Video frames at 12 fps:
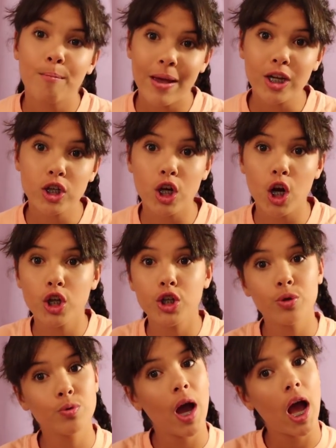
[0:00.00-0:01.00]
Make sure
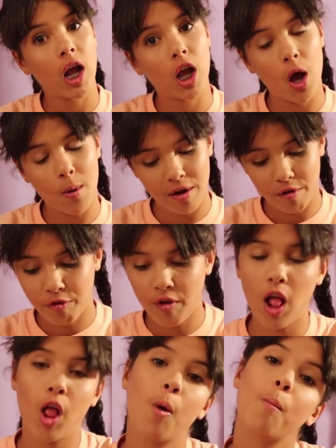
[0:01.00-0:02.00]
to go and
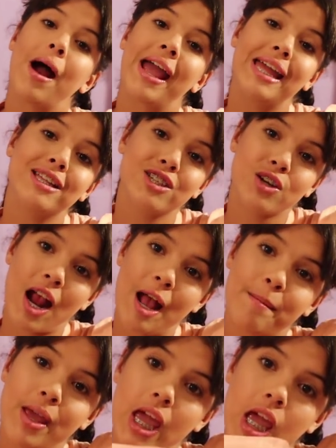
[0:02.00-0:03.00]
follow my
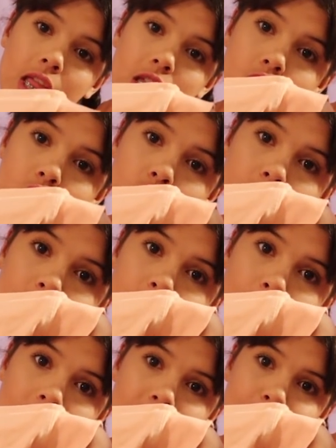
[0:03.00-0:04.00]
Instagram in the
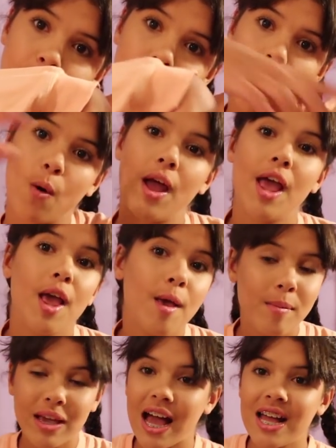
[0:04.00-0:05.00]
description box below
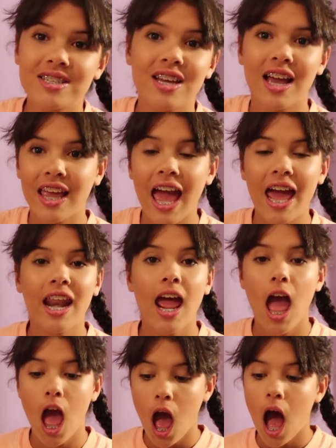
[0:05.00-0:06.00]
because again,
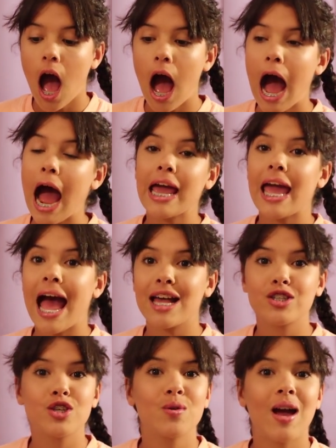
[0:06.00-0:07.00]
I
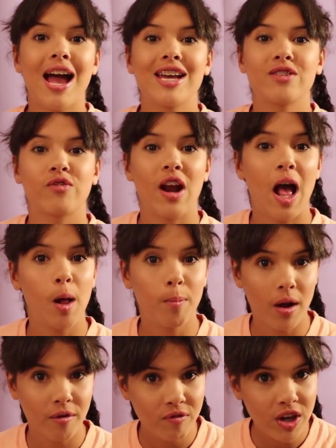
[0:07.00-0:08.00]
ask you guys for
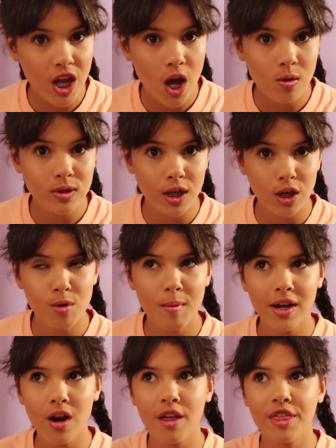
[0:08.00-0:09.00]
help on videos. You
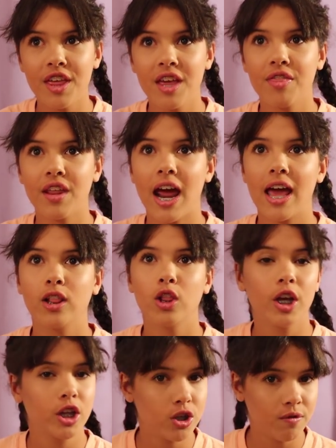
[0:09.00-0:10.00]
may not think that I
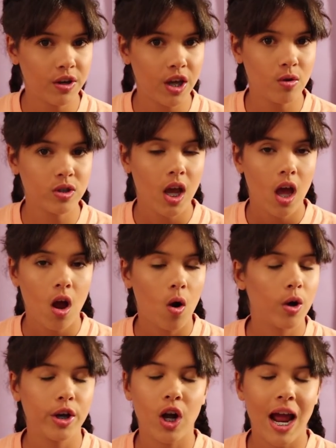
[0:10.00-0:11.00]
look at your videos
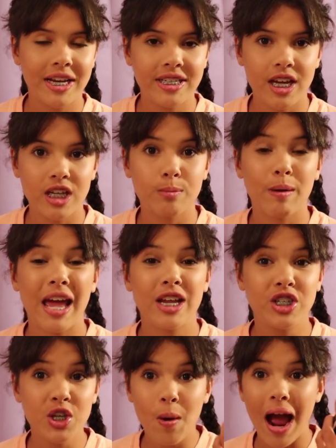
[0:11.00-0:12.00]
or your ideas, but I
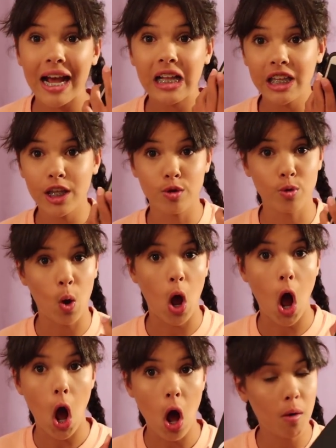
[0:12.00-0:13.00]
do. I click through
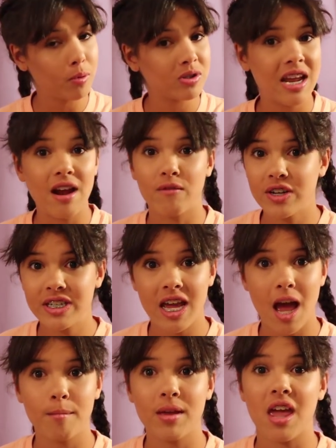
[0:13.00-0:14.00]
almost every
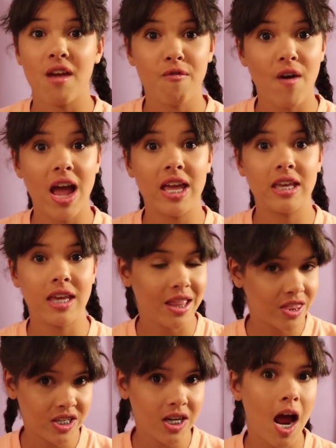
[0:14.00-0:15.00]
DM if I
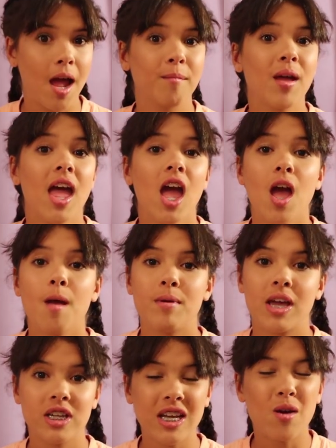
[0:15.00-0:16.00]
get the time
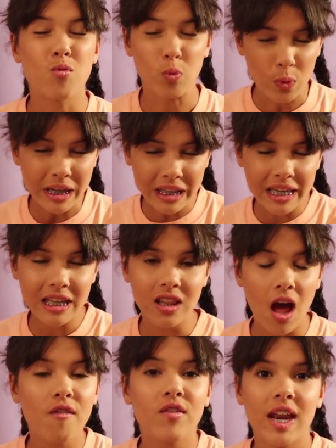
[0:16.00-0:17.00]
because I really
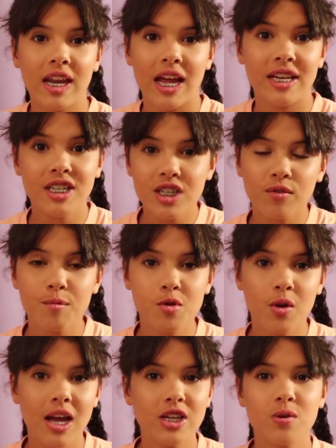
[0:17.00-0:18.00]
love getting ideas from
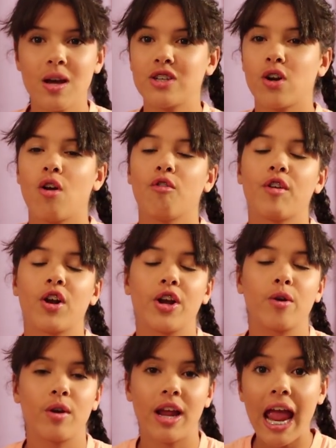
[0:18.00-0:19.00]
you guys. You guys are all very
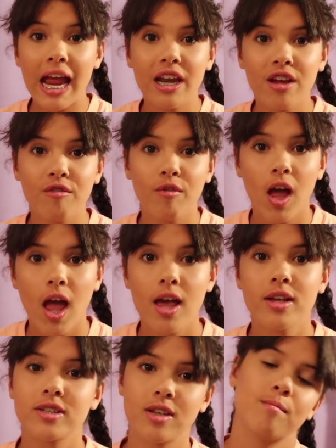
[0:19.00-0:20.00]
creative.
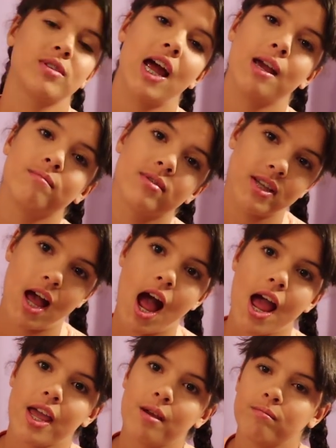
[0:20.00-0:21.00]
Sometimes
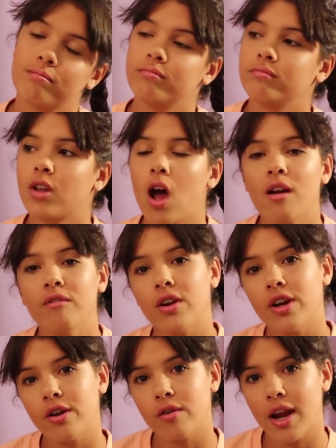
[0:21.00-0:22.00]
I am not
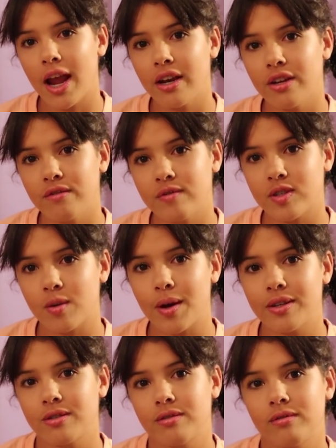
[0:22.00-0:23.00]
very creative, so I